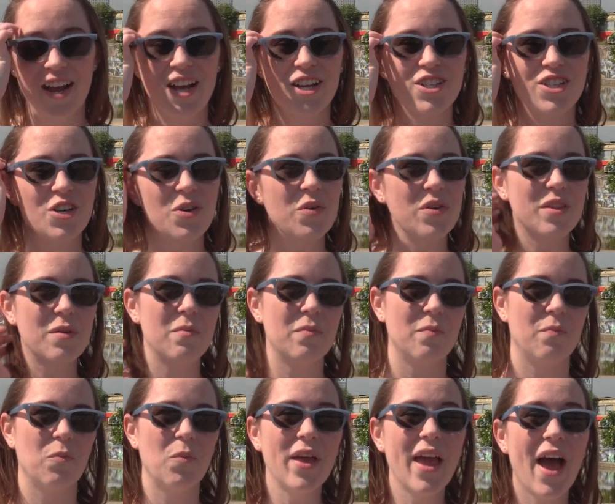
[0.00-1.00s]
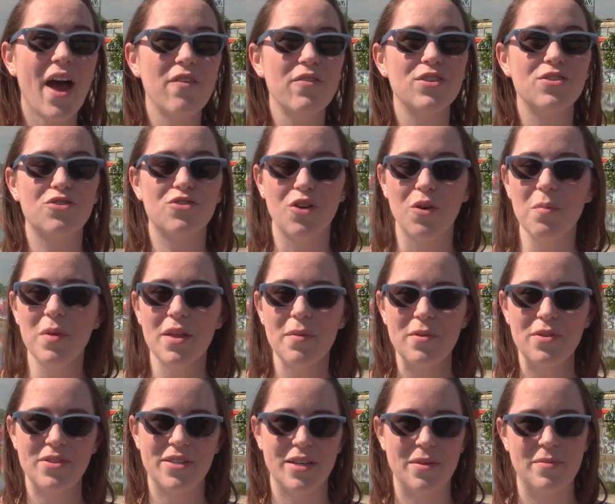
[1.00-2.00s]
So we have so many
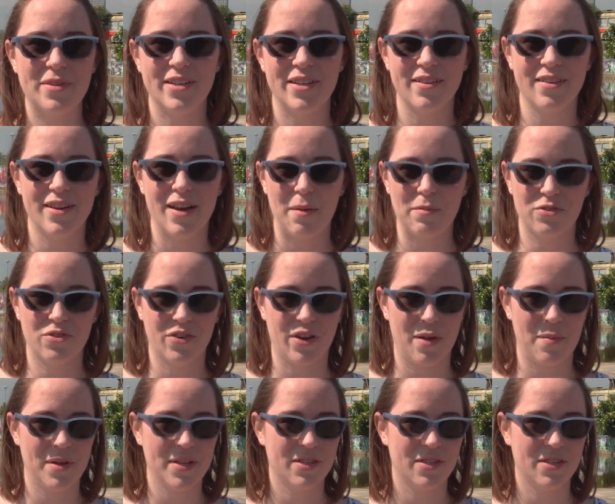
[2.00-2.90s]
museums here in Amsterdam.